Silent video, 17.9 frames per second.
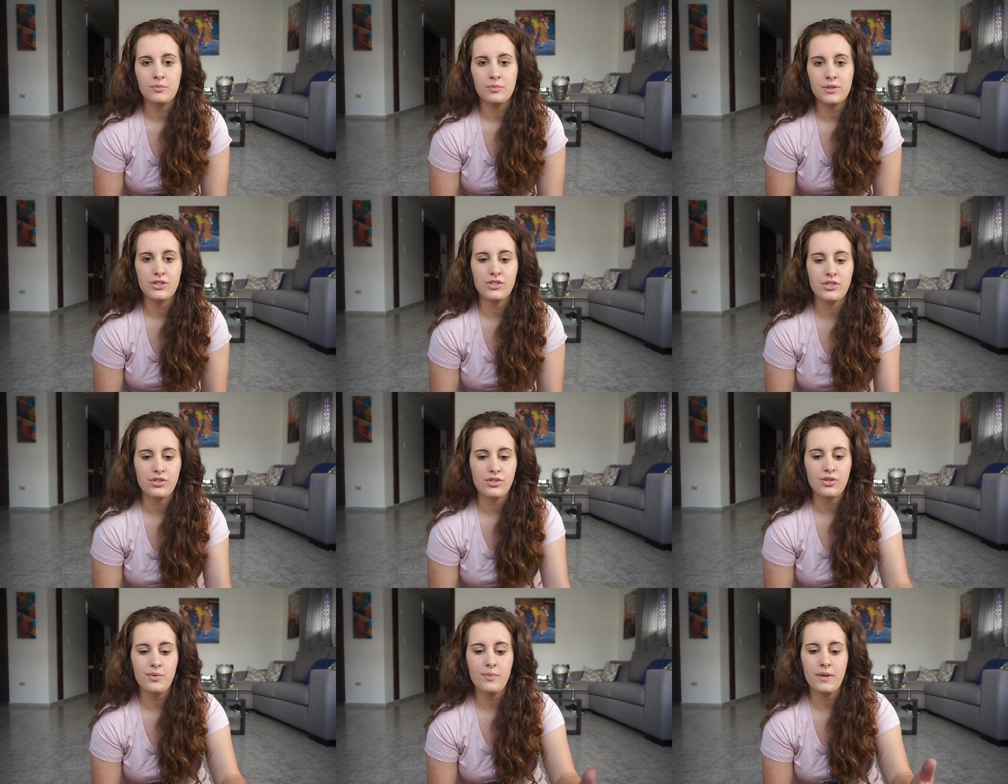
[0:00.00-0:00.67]
There's
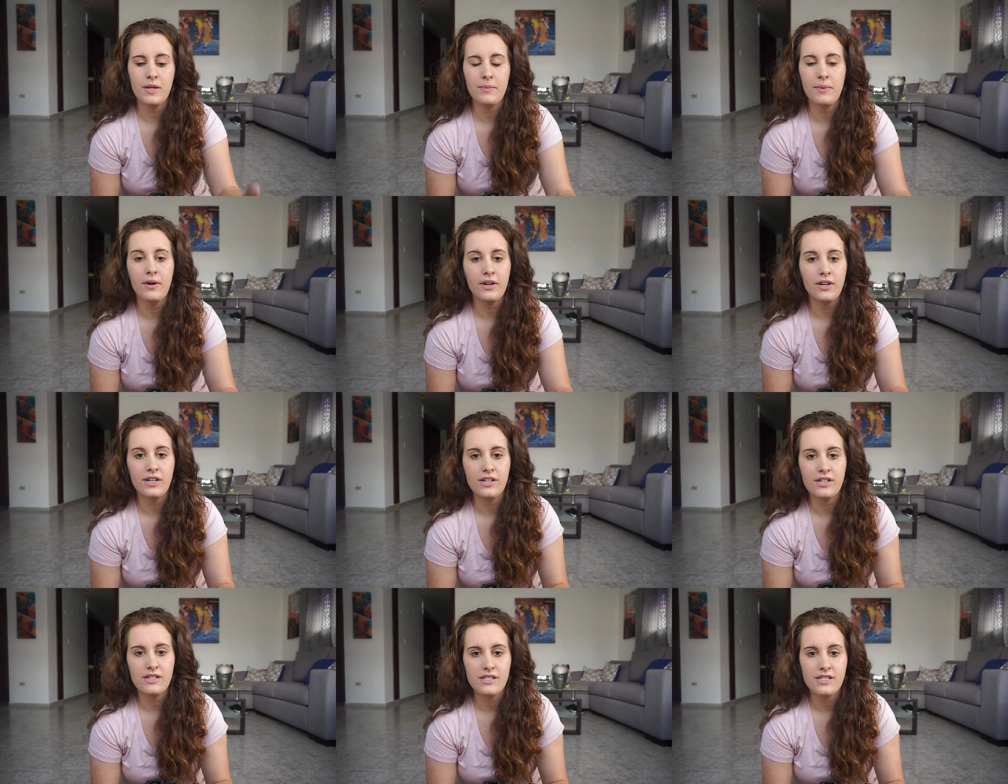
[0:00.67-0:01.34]
just too many
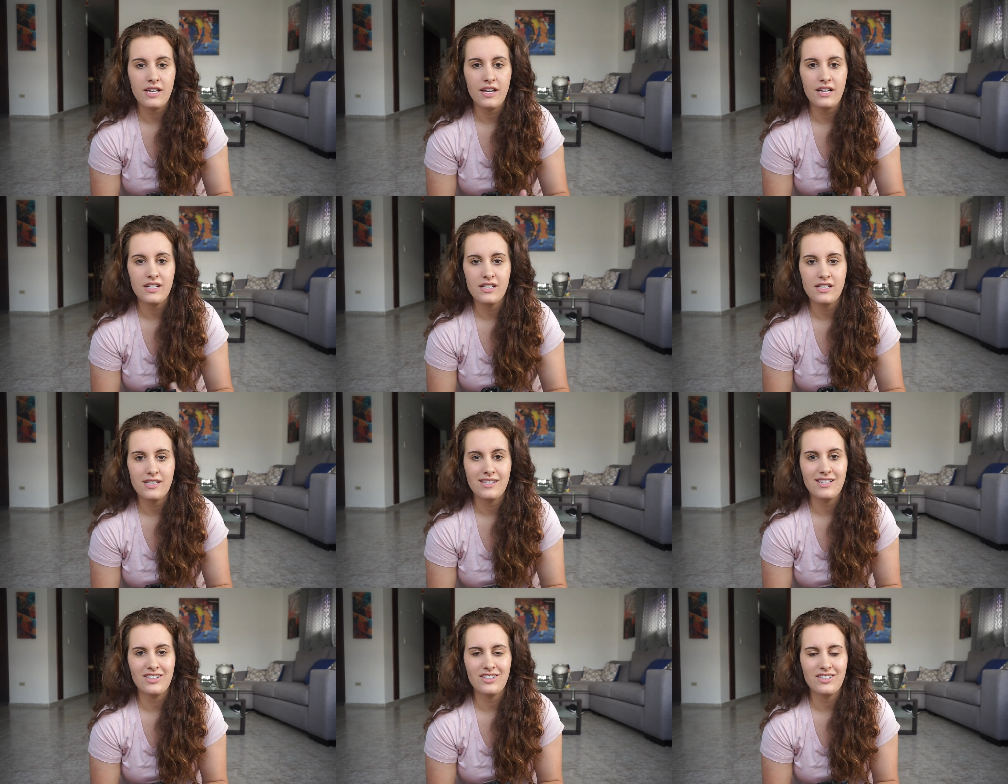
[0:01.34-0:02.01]
parts and
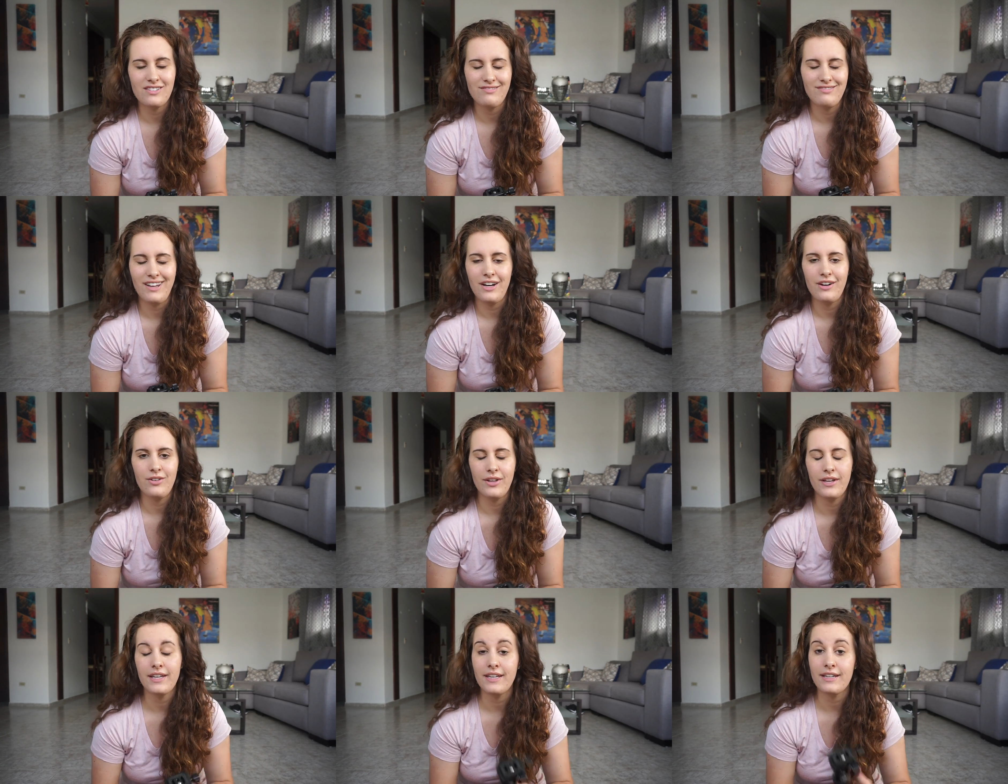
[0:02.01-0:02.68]
I
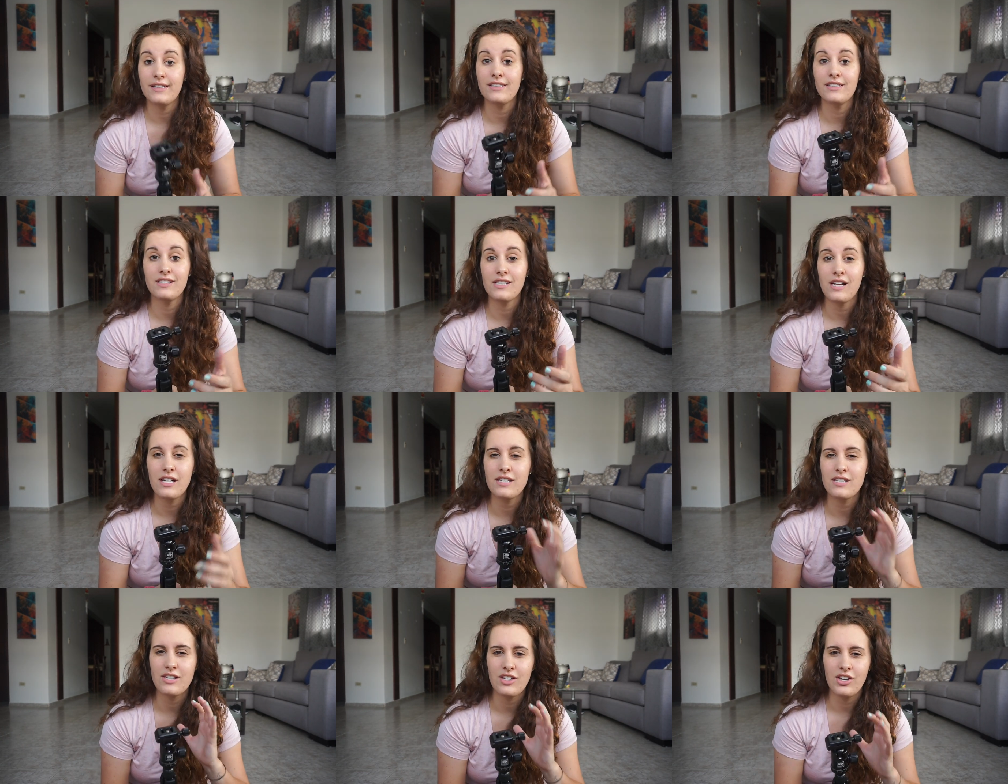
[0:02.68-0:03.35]
don't like it. It's
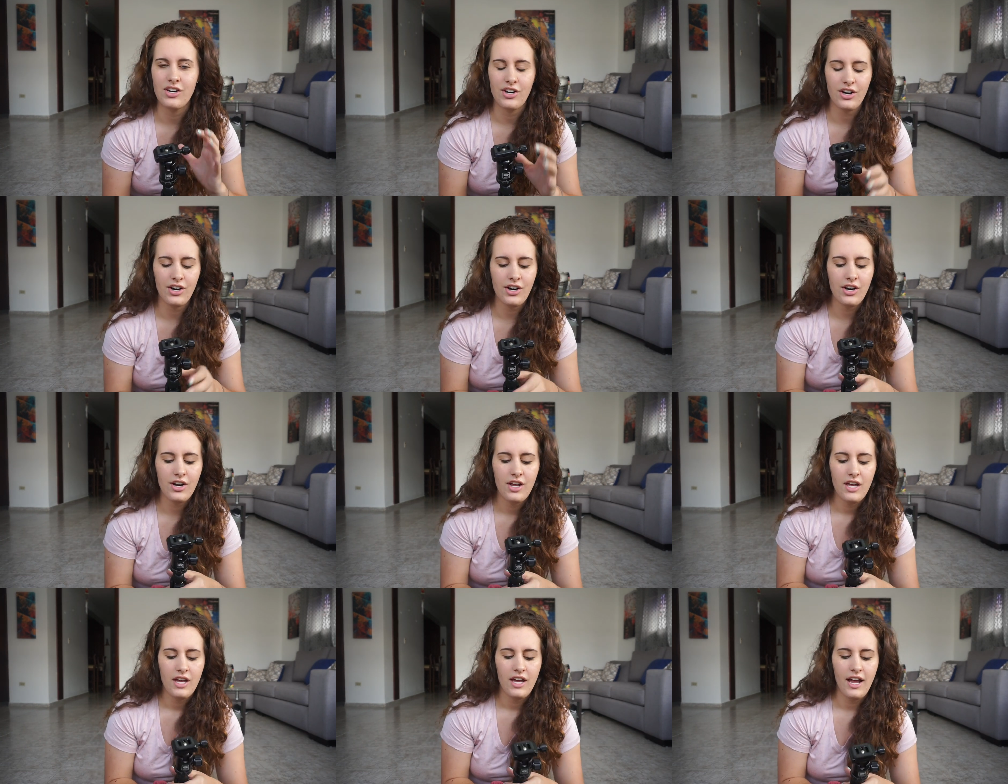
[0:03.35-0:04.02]
not
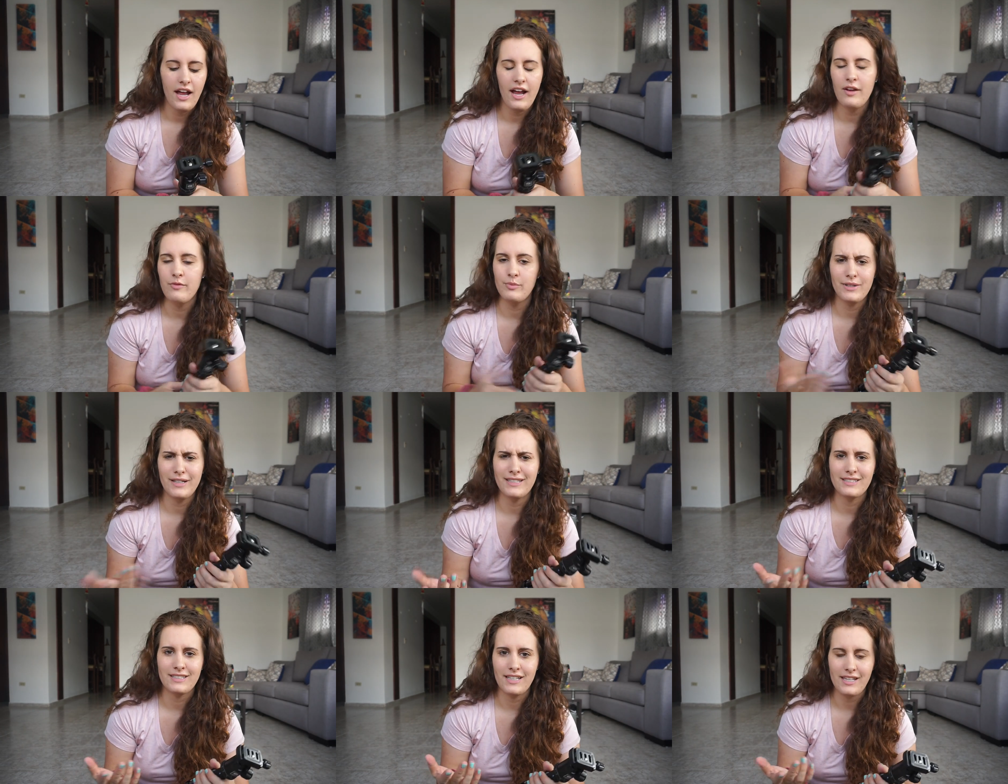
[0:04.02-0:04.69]
secure. And
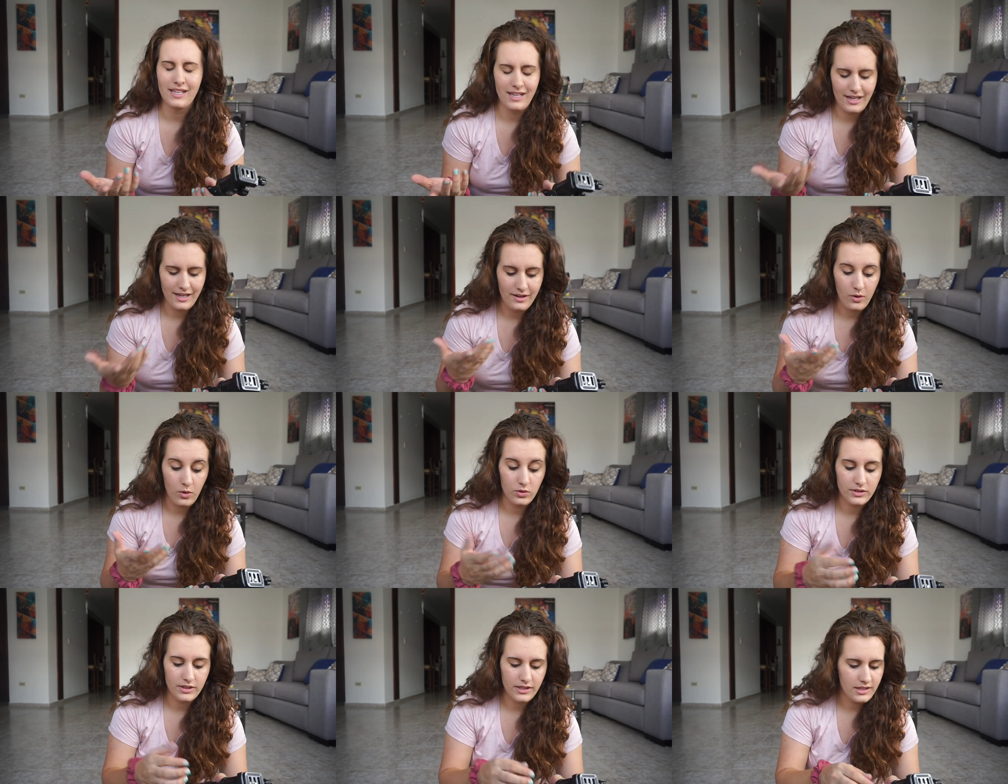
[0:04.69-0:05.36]
plus I can't
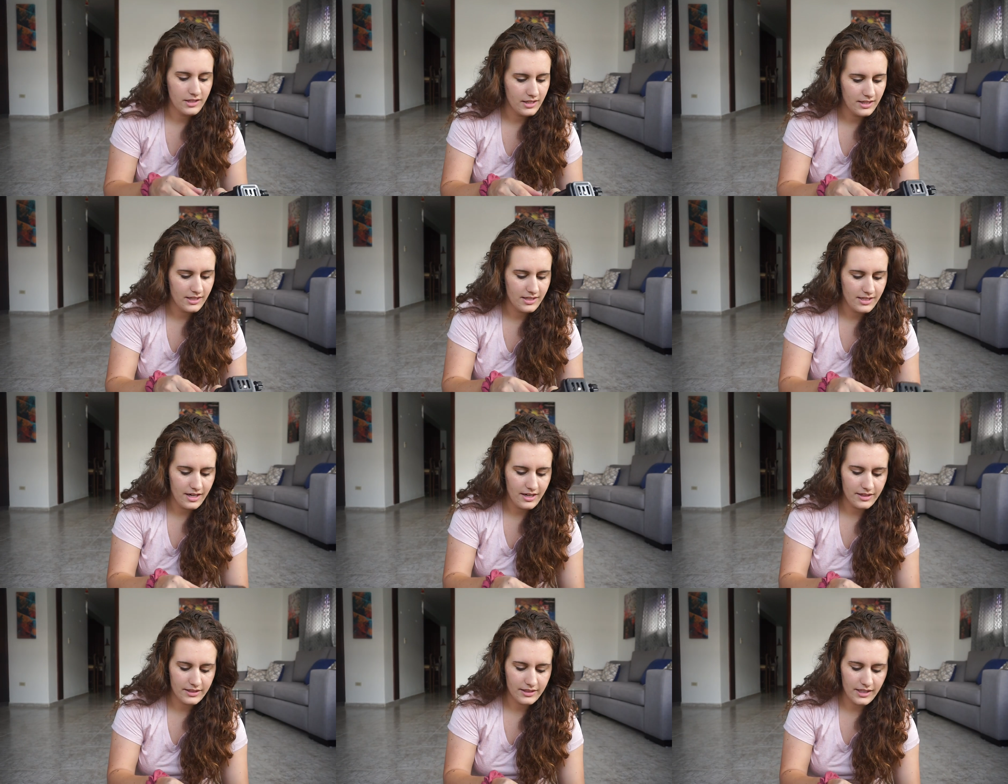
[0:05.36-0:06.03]
hold anything
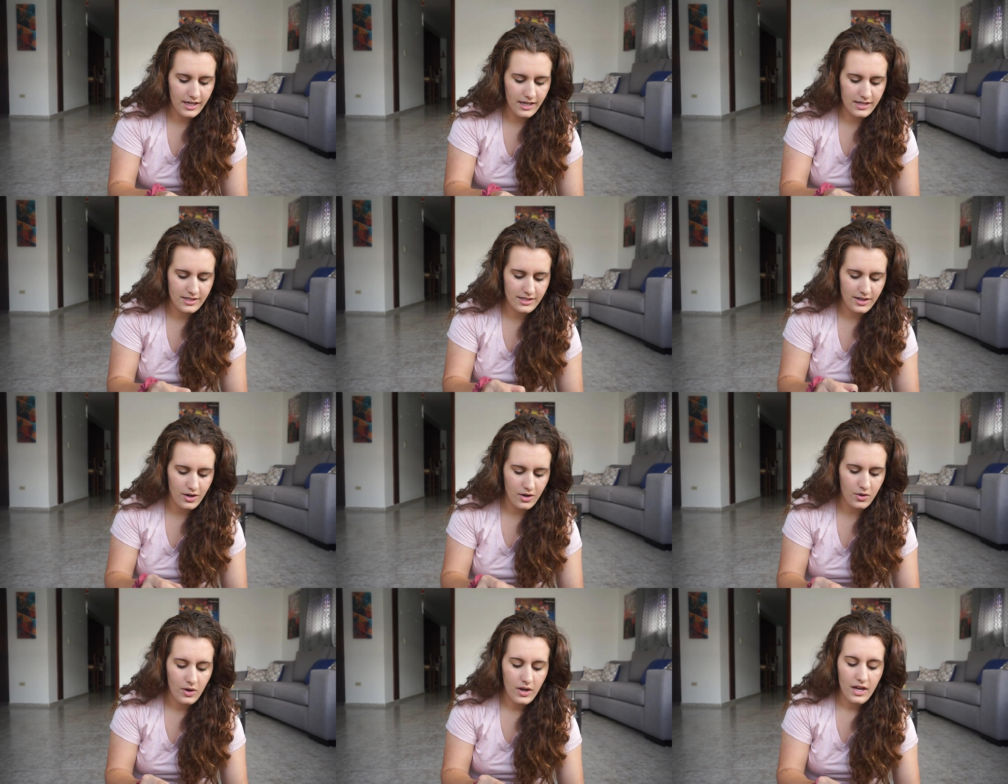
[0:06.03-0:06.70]
steadily.
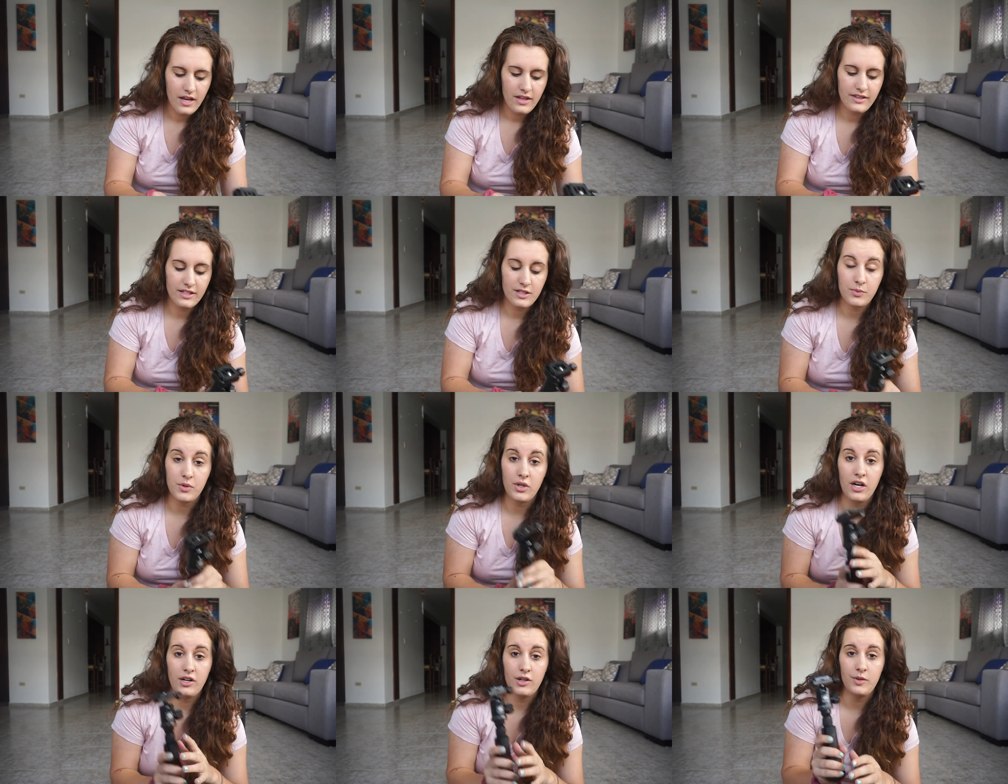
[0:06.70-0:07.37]
So this
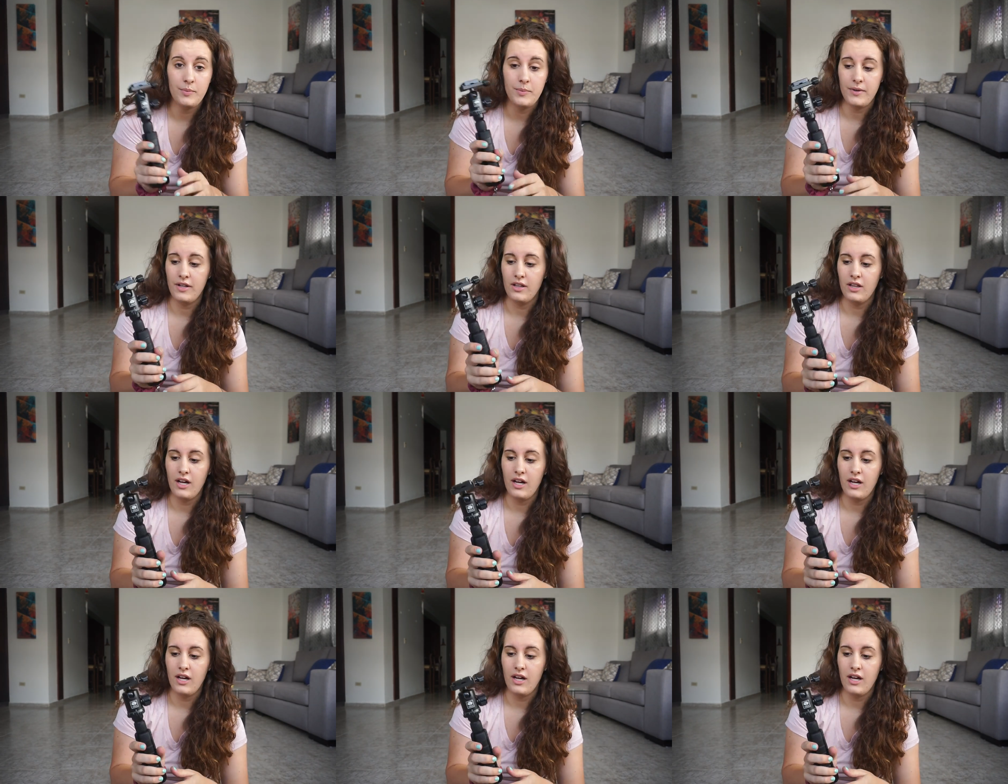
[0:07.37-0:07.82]
will help a